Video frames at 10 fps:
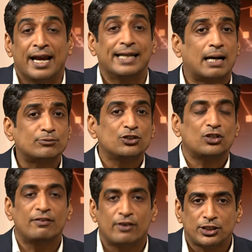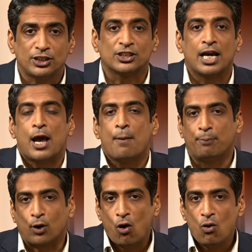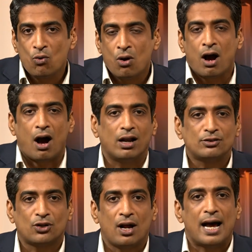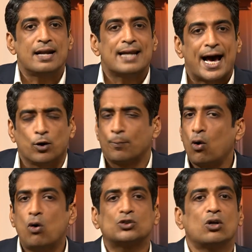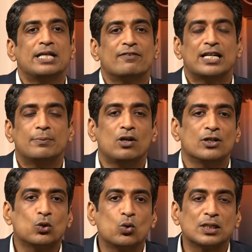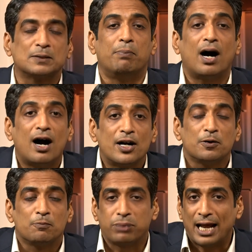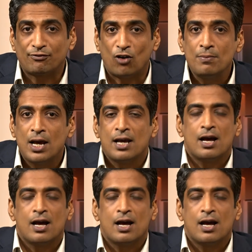It comes in three versions: Pro, Ultra, and Nano. Pro is already available on Google's Bard platform.